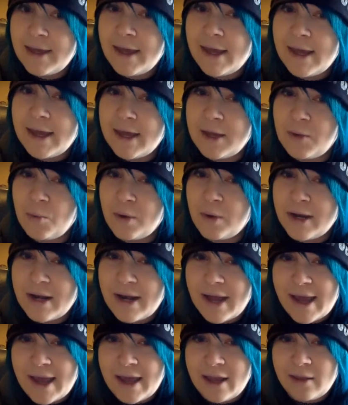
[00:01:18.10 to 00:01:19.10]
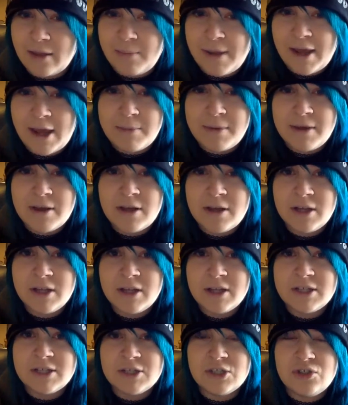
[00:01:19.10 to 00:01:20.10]
and one in Alabama.
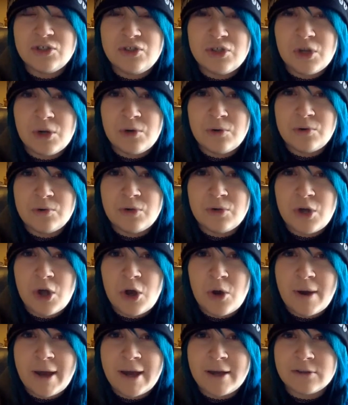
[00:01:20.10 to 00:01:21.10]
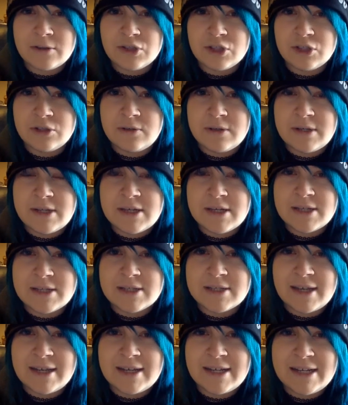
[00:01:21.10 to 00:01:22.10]
Don't know how true it
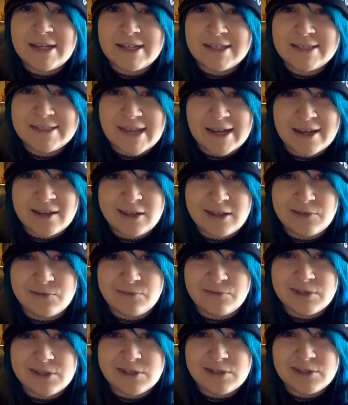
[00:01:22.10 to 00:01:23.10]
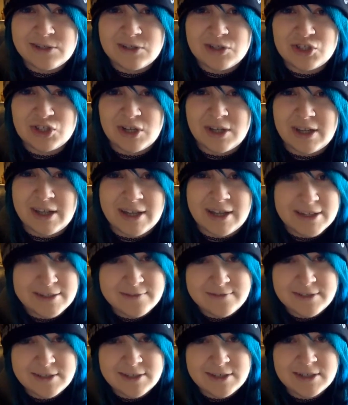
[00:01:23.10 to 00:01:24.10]
is. I didn't exactly research a lot of
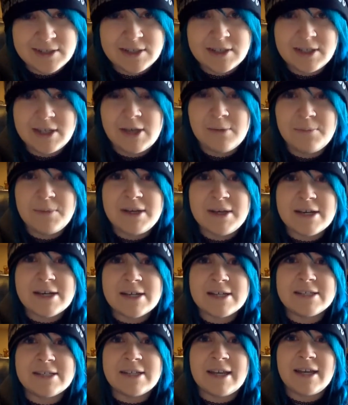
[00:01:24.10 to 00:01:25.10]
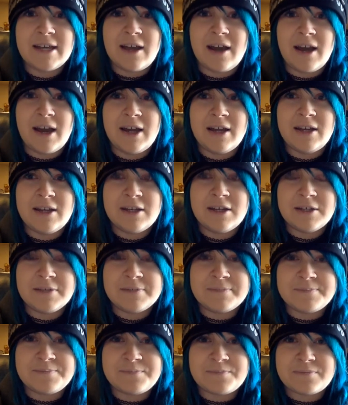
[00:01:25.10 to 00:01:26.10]
it because I kind of,
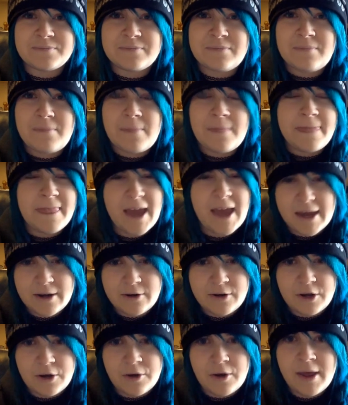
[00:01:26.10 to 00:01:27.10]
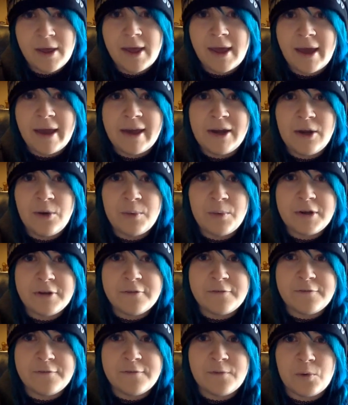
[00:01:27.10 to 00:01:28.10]
I don't know, I don't want to
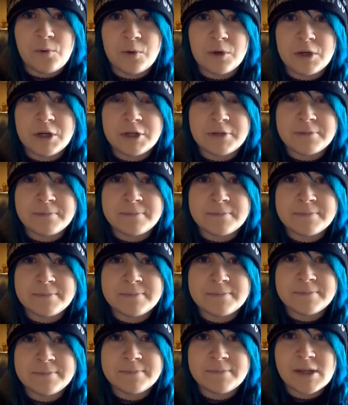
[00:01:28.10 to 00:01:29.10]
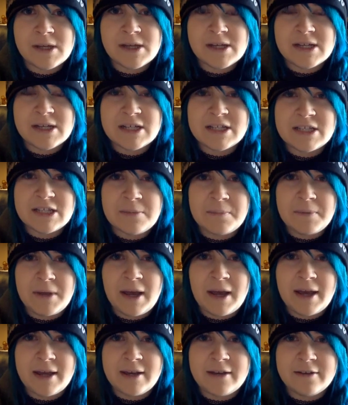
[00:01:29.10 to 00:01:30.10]
form some
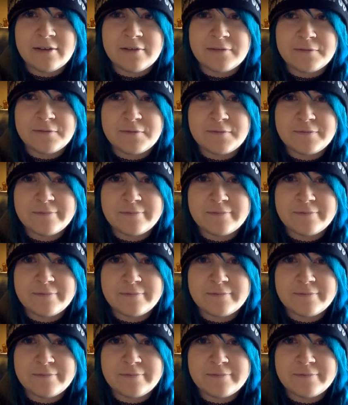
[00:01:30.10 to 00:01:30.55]
kind of